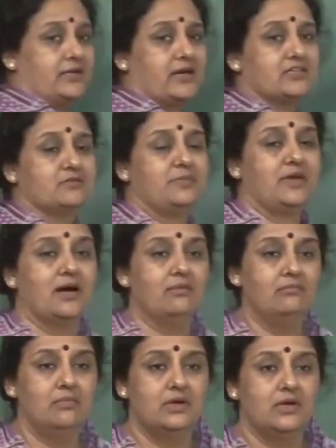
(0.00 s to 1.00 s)
It has
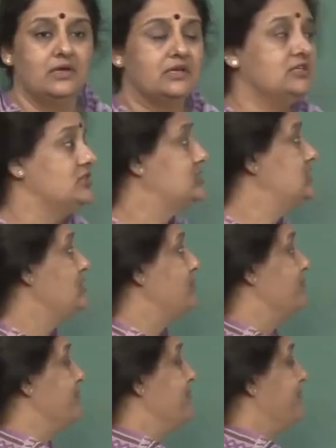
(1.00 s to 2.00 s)
become
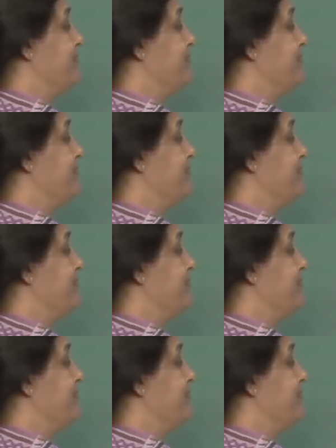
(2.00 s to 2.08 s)
cheap.